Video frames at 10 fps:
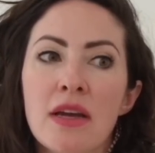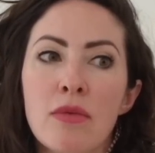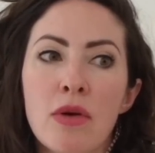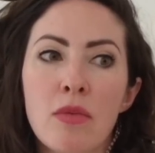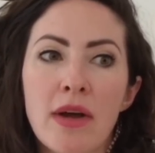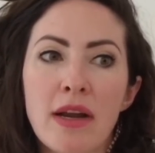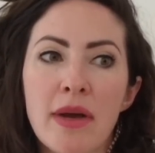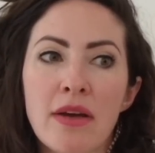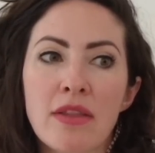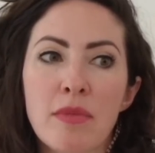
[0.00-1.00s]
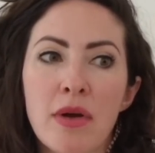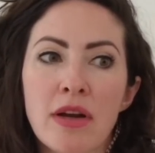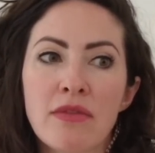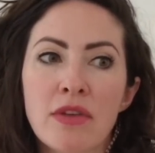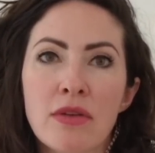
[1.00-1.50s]
Well, what about the part
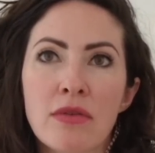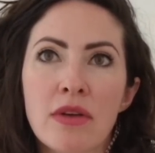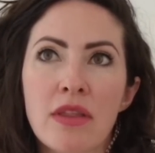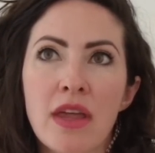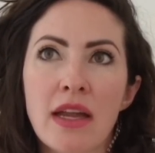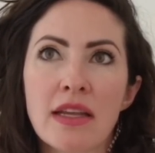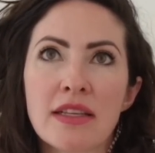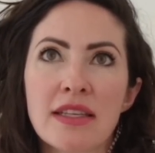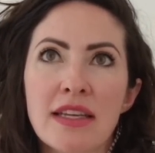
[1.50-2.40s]
of you that is